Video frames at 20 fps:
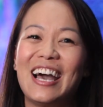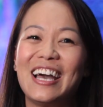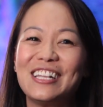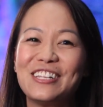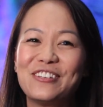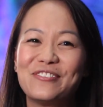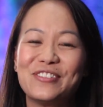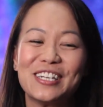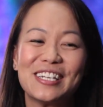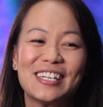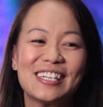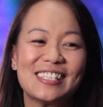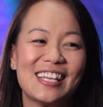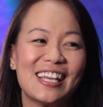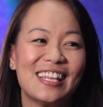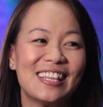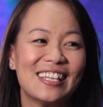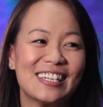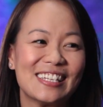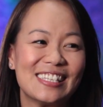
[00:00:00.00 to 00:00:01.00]
love it because
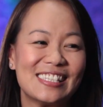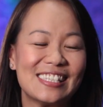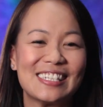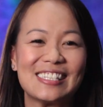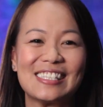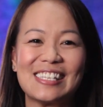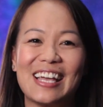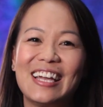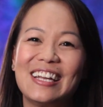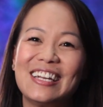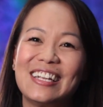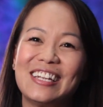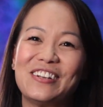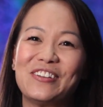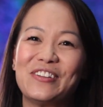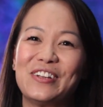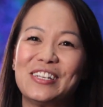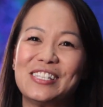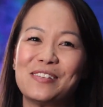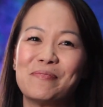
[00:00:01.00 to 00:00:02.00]
I think it's exciting.
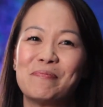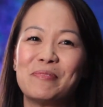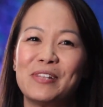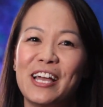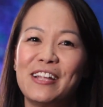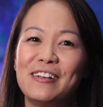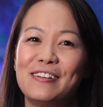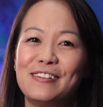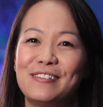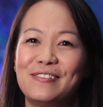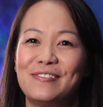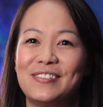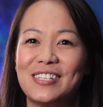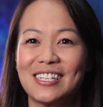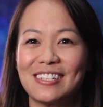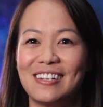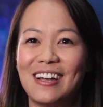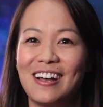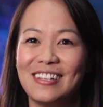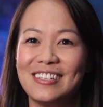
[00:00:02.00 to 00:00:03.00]
It's a blend of
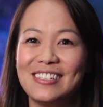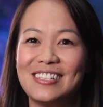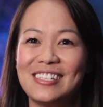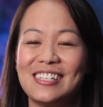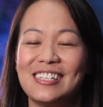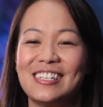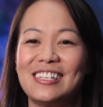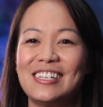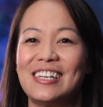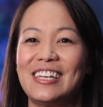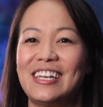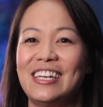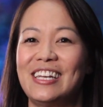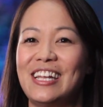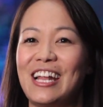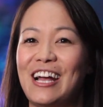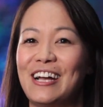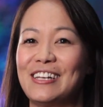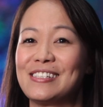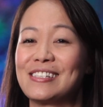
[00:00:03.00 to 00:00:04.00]
technology, it has